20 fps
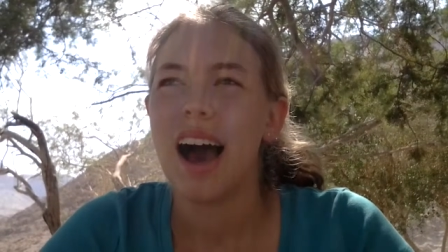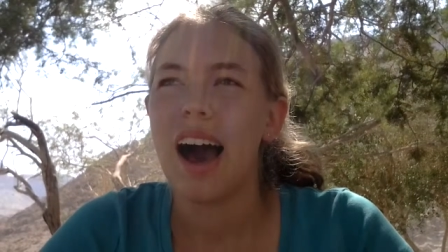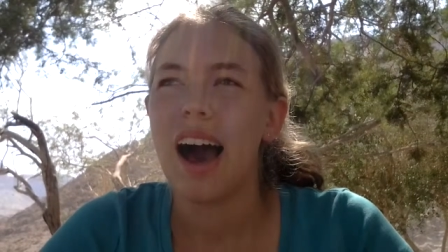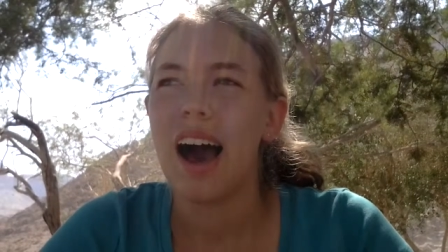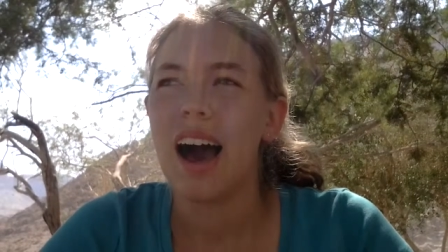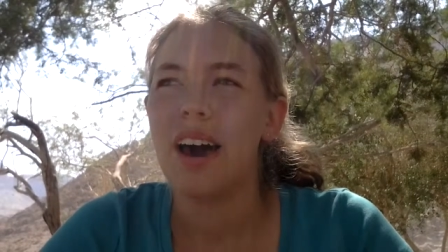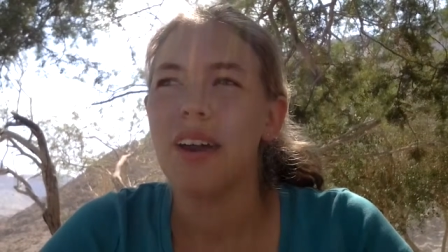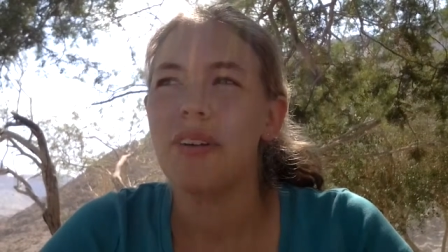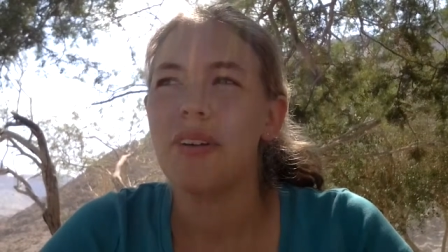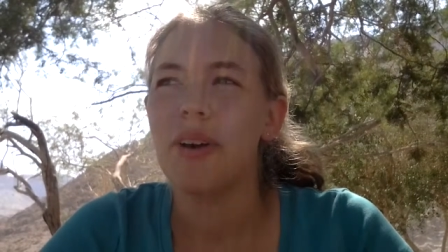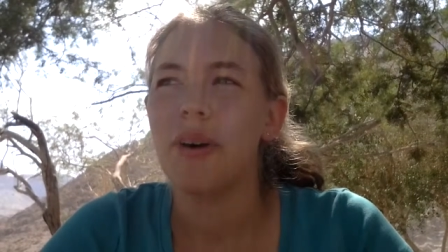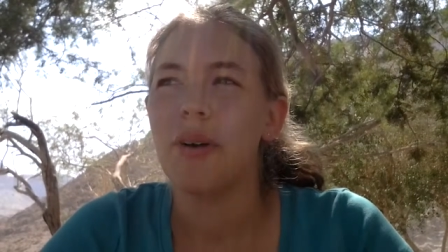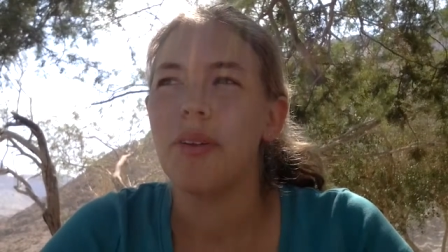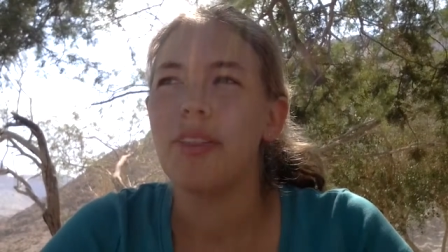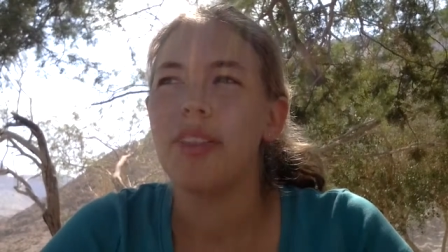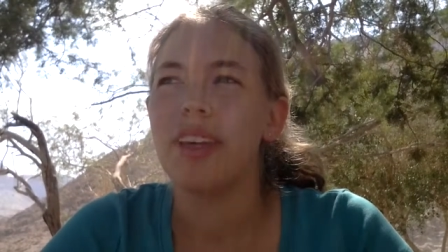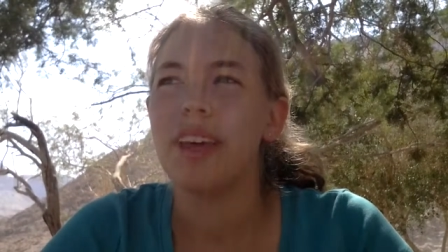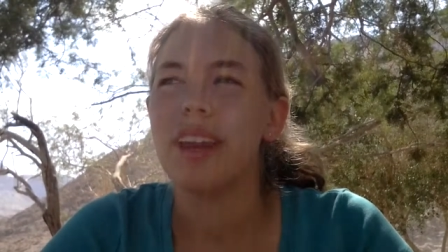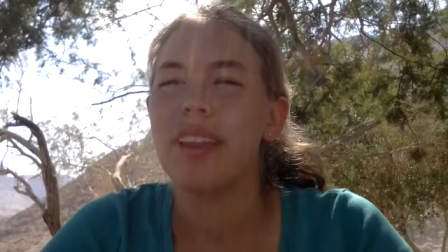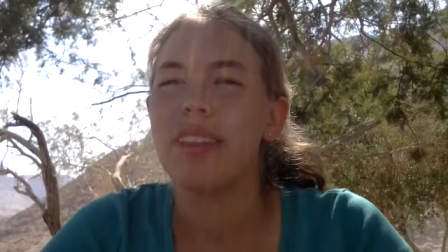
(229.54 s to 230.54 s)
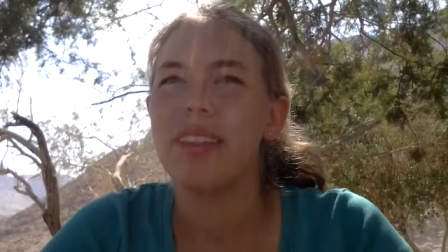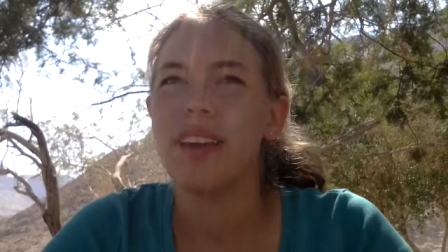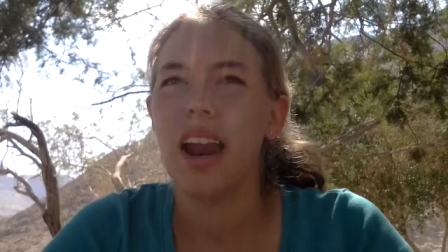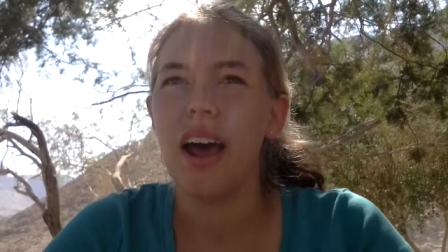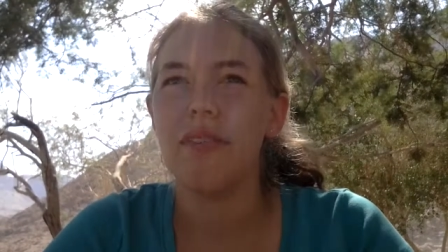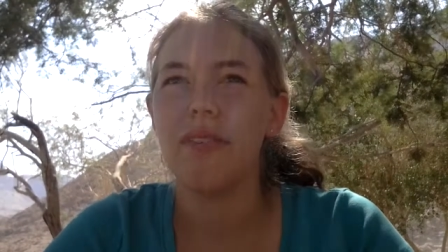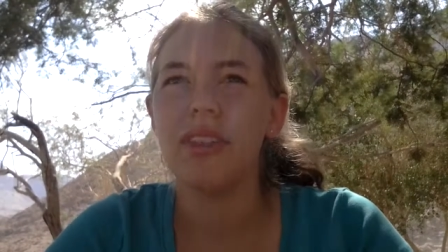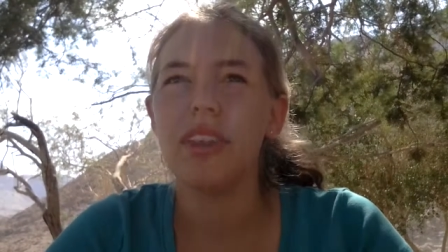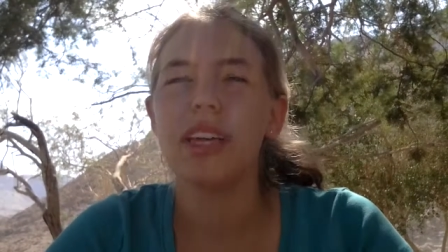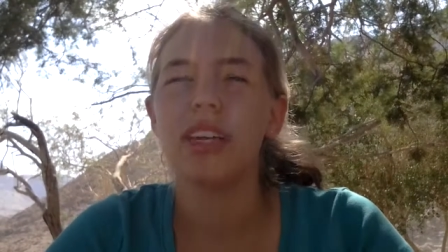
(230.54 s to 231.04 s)
I don't know, that, that
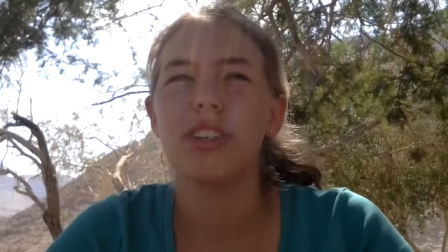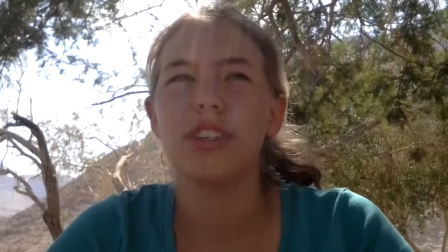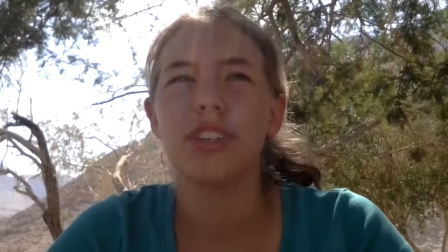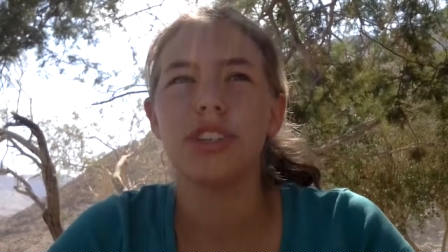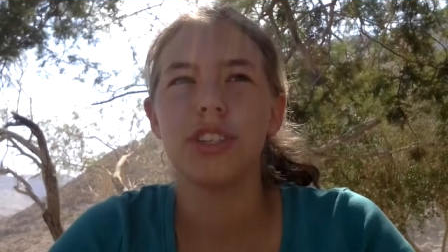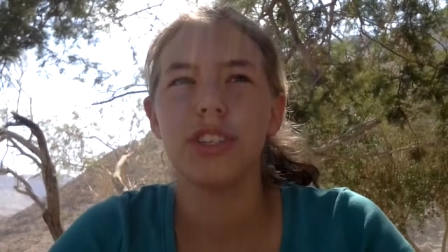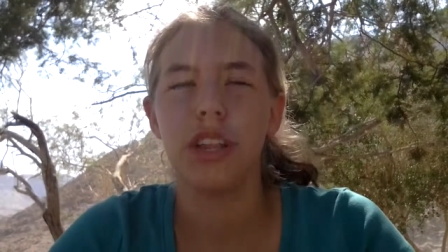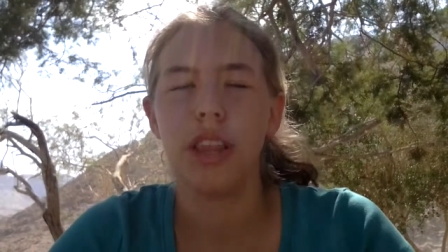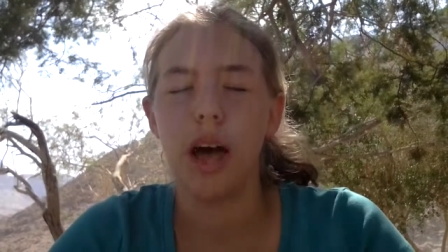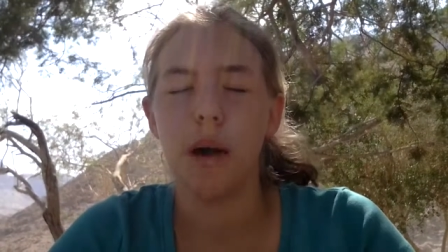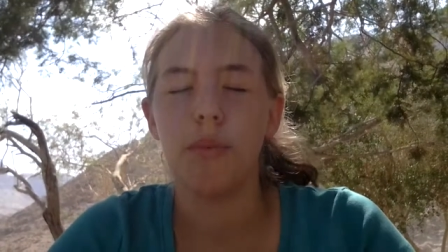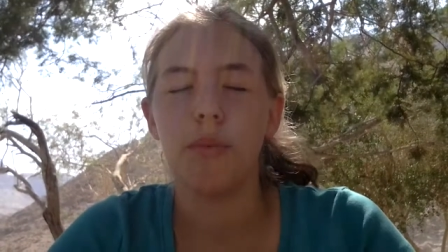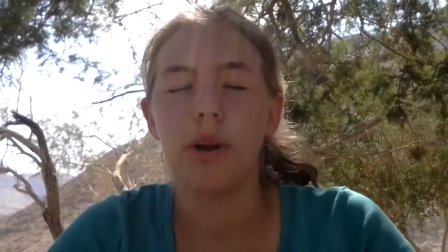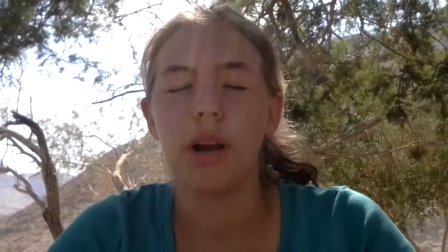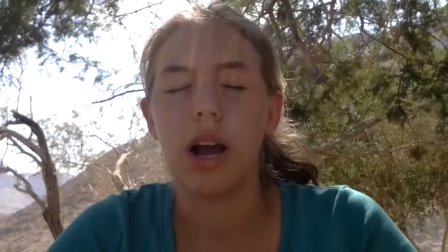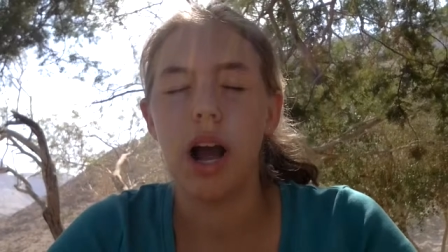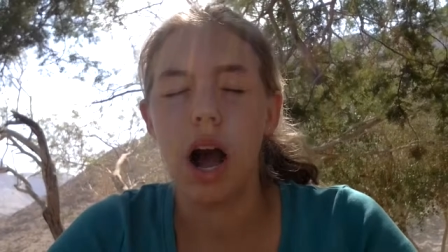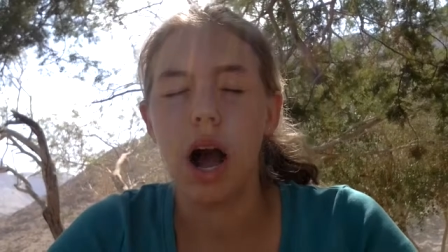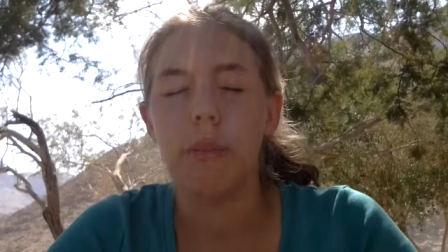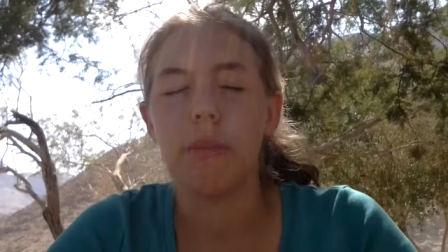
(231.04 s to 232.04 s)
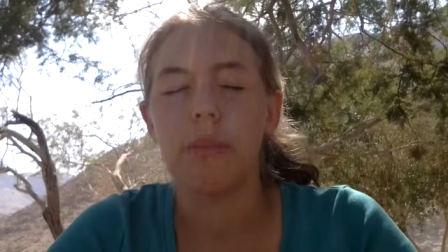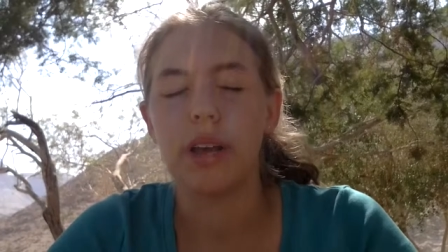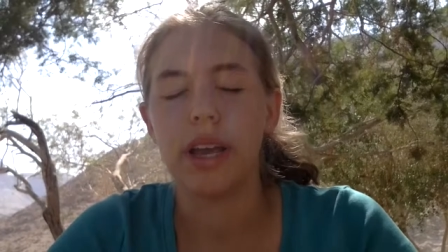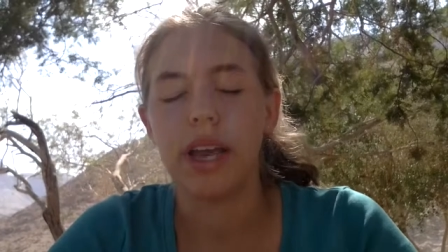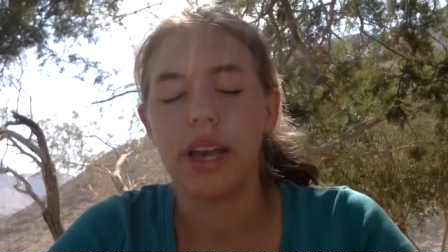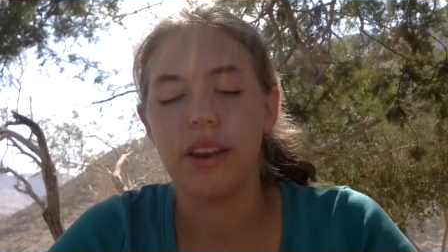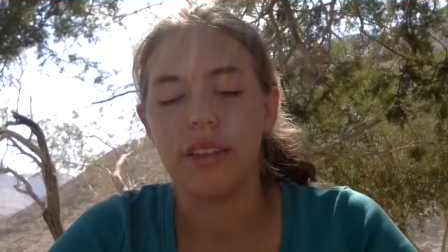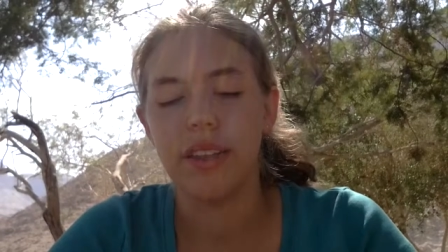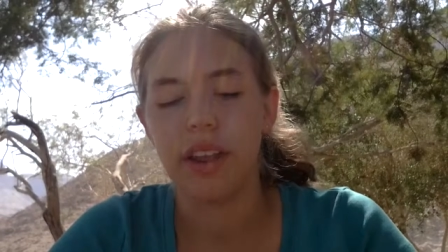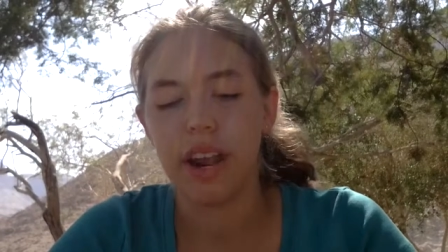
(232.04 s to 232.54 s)
everything is just a lot more
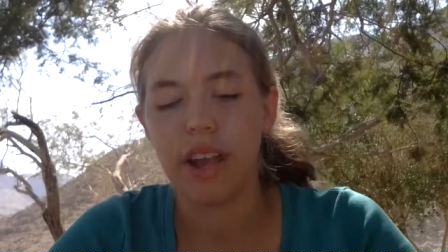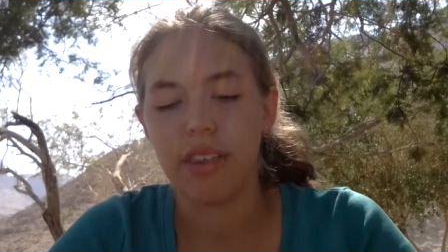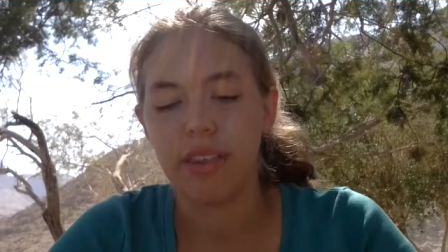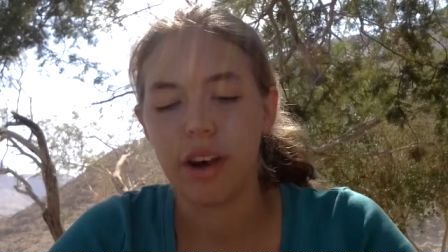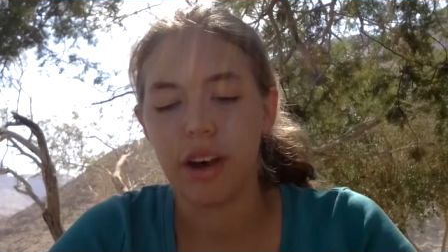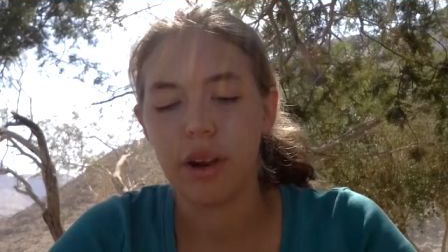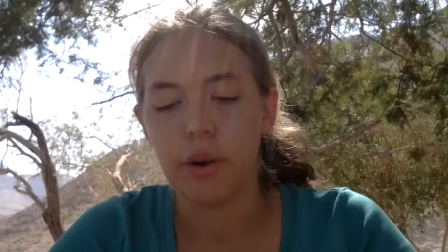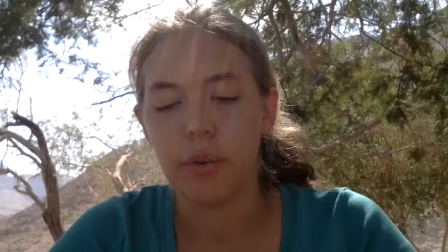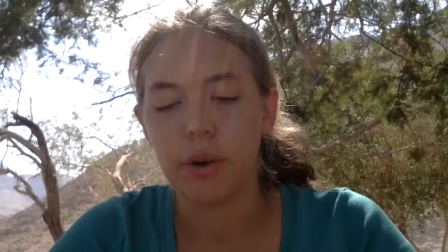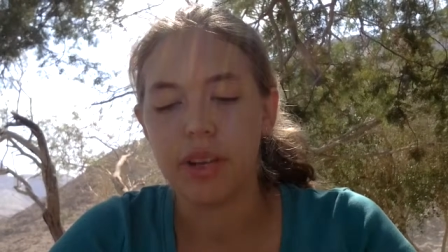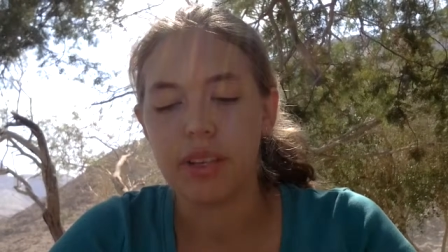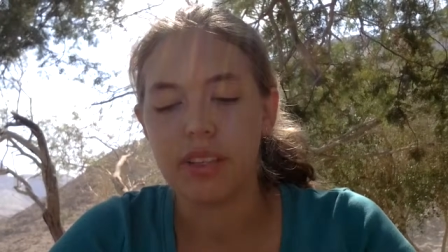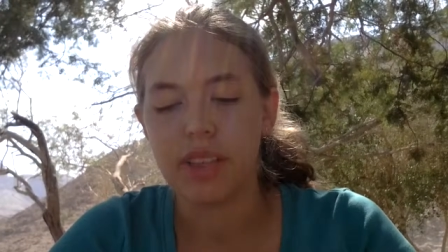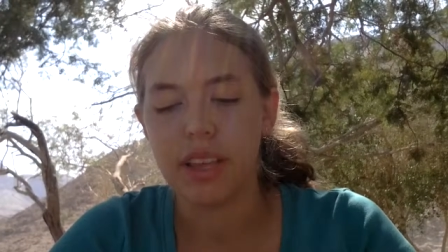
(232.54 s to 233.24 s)
complicated than I thought it was.